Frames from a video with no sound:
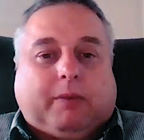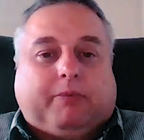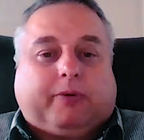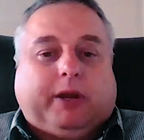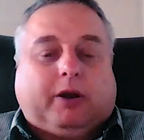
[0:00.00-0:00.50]

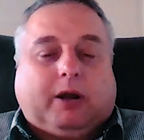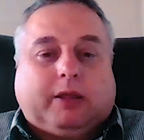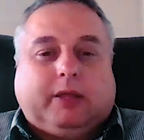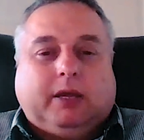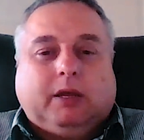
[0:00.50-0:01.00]
Web3 or
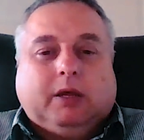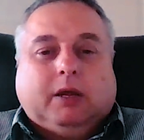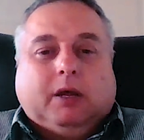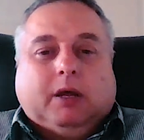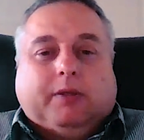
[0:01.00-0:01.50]
nothing.
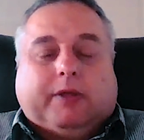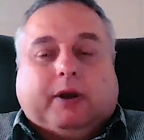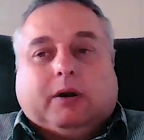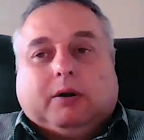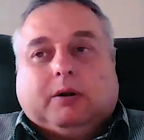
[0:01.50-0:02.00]

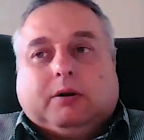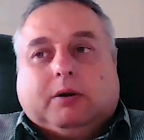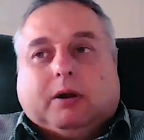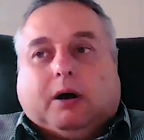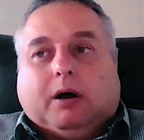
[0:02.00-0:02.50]
They're
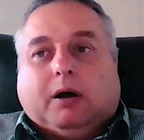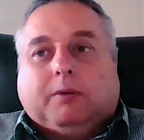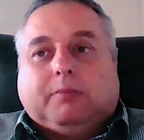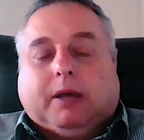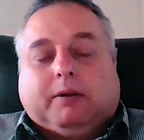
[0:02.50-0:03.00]

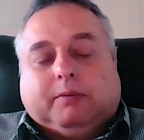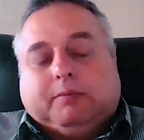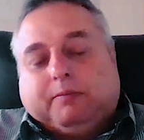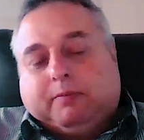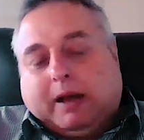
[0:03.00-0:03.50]
and
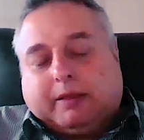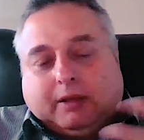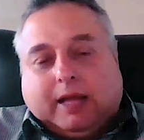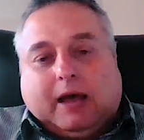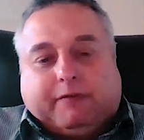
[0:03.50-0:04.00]
at
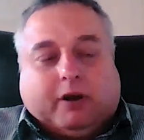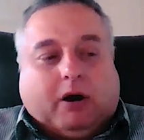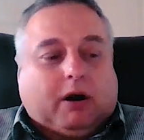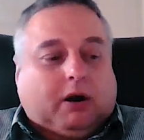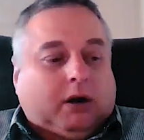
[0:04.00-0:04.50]
the Laughing
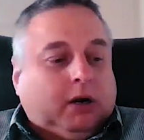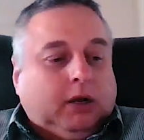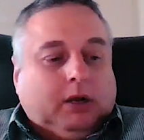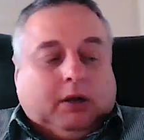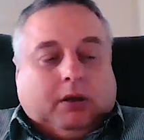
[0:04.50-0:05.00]
Otter,
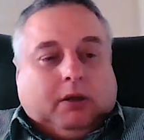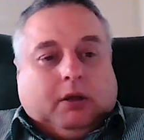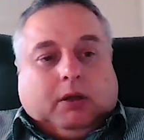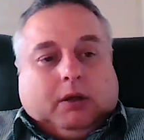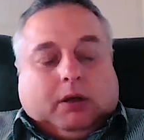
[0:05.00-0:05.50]

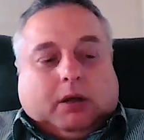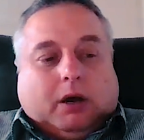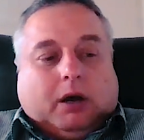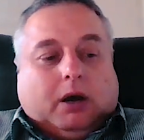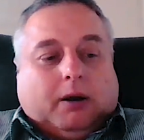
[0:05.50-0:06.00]

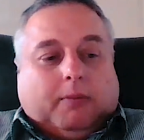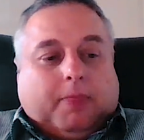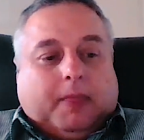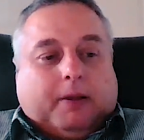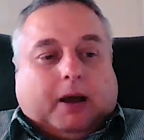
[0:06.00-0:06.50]

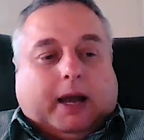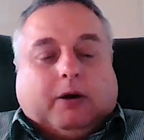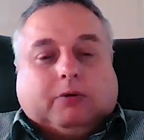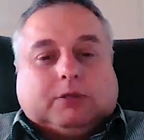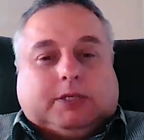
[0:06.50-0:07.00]
I
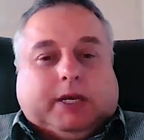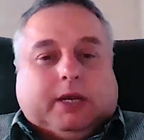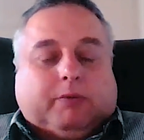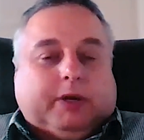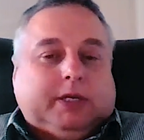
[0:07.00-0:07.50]
don't
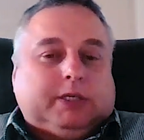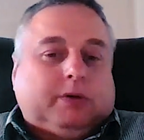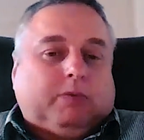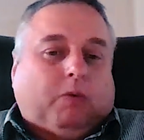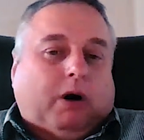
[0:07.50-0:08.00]
see a
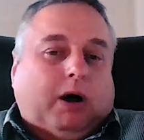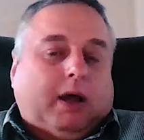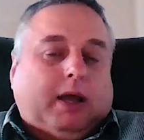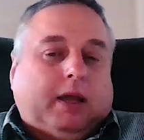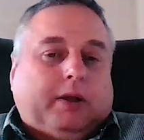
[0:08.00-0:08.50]
reason
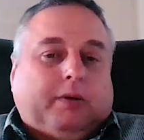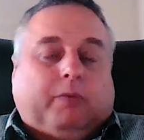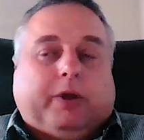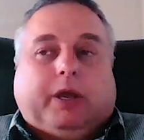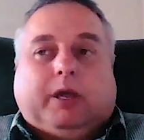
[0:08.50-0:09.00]
why
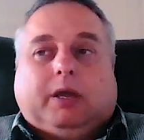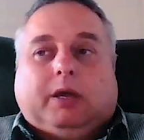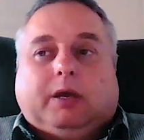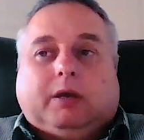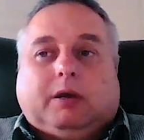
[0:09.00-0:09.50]

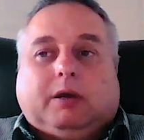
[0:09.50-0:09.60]
we